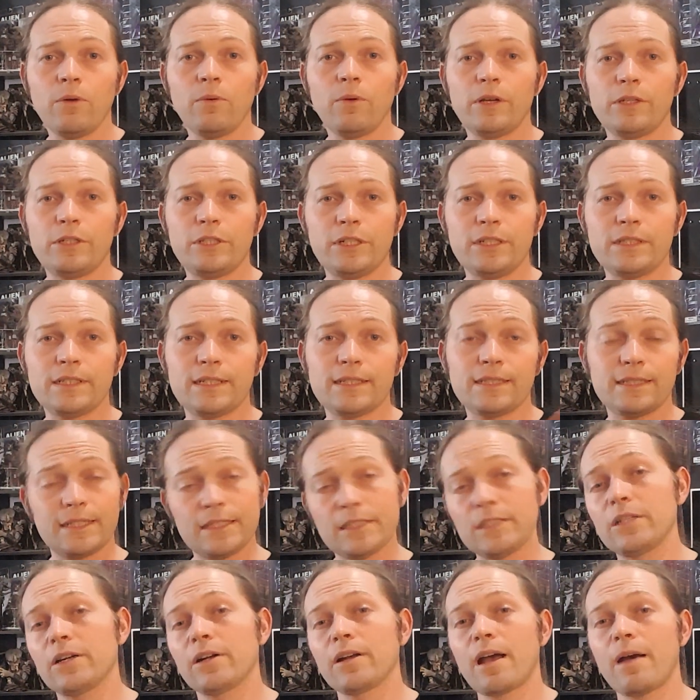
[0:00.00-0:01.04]
which is a
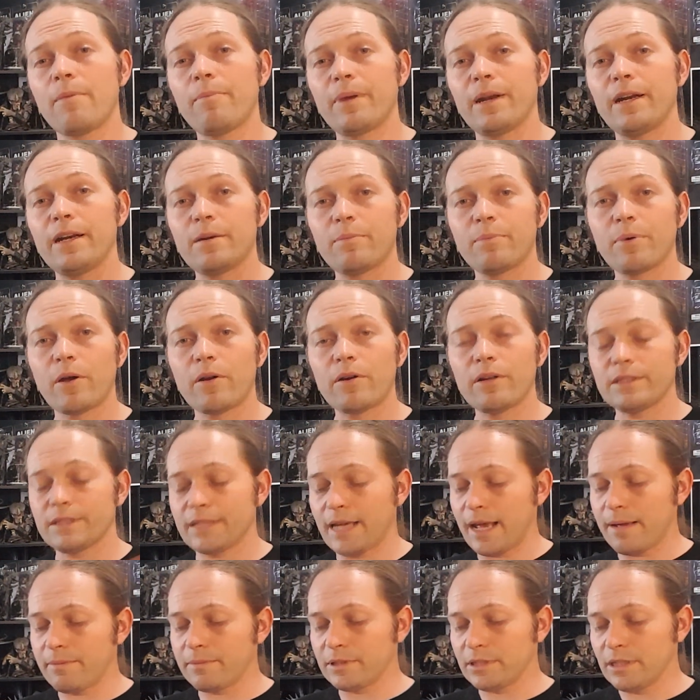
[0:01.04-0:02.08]
sister company to Protos
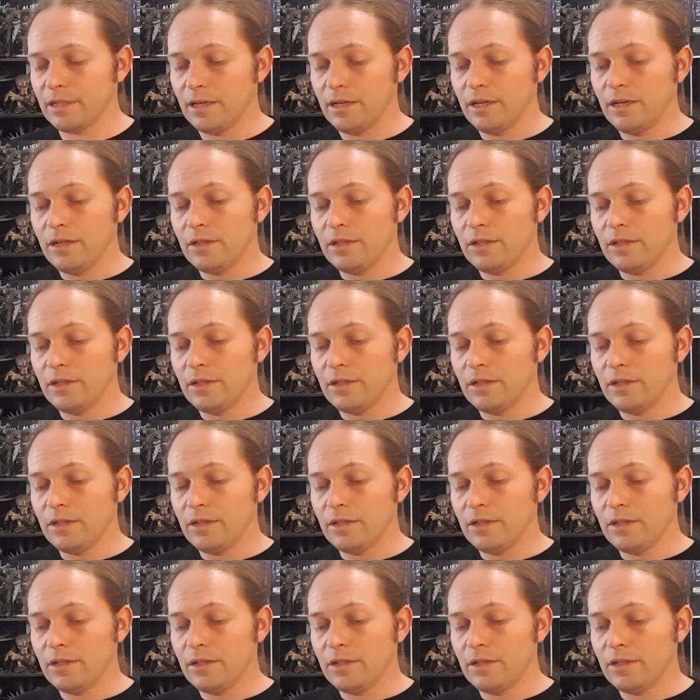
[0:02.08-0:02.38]
Games.